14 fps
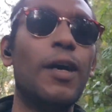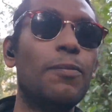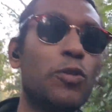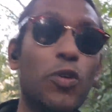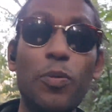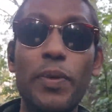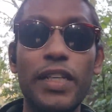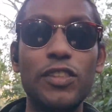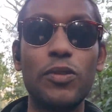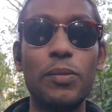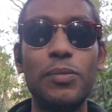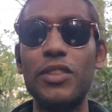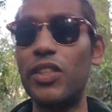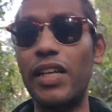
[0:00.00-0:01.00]
rubies
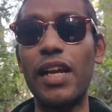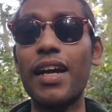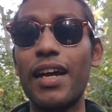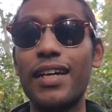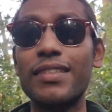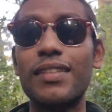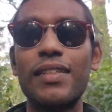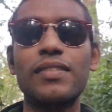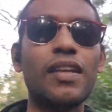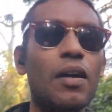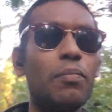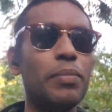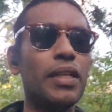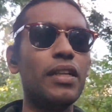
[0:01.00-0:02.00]
from Sri Lanka, as an
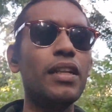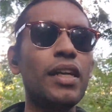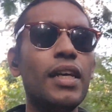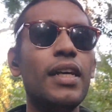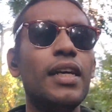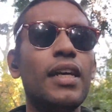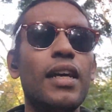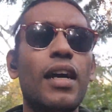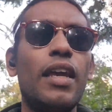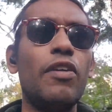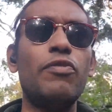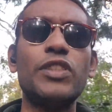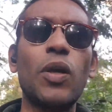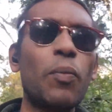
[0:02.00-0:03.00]
example,
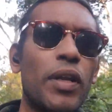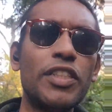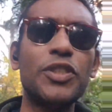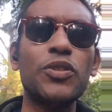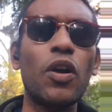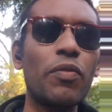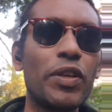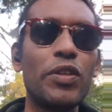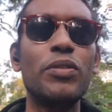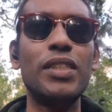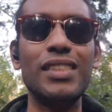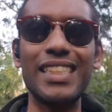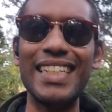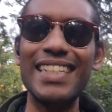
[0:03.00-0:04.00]
if someone is showing you
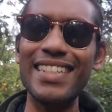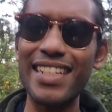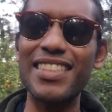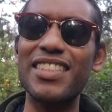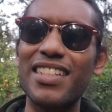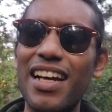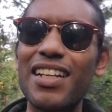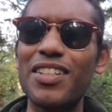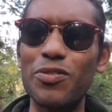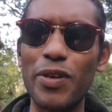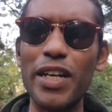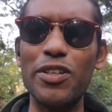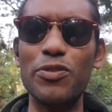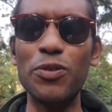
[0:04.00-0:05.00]
this intense color
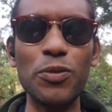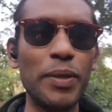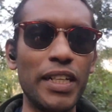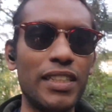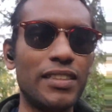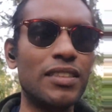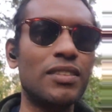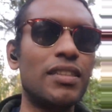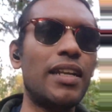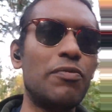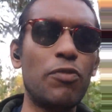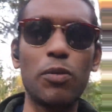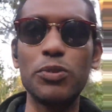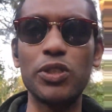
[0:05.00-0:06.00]
red rubies
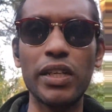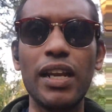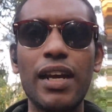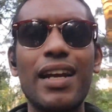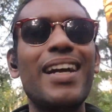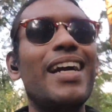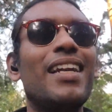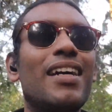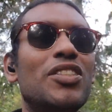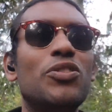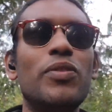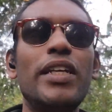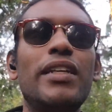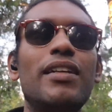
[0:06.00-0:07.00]
that from Sri Lanka and
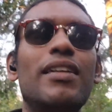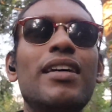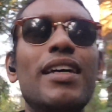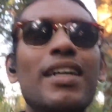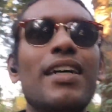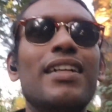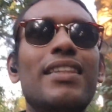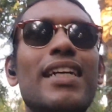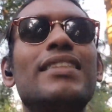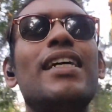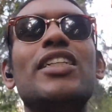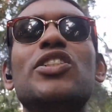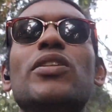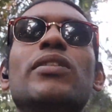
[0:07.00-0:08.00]
untreated, that's
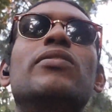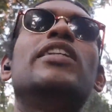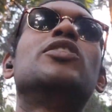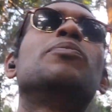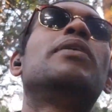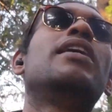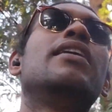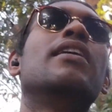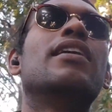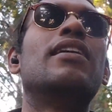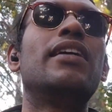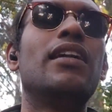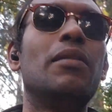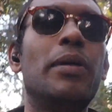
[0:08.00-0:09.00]
actually raised me a
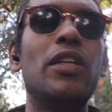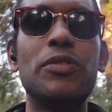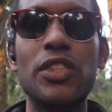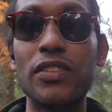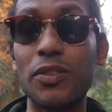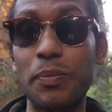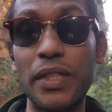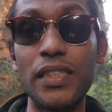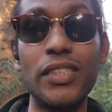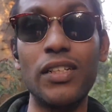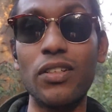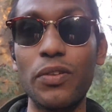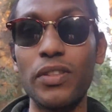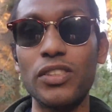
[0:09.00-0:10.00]
little bit of
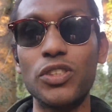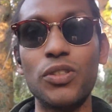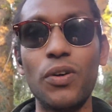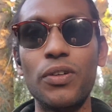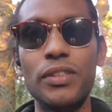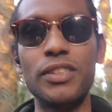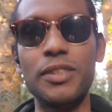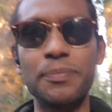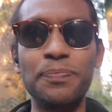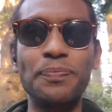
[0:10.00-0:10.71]
suspicion on the stones.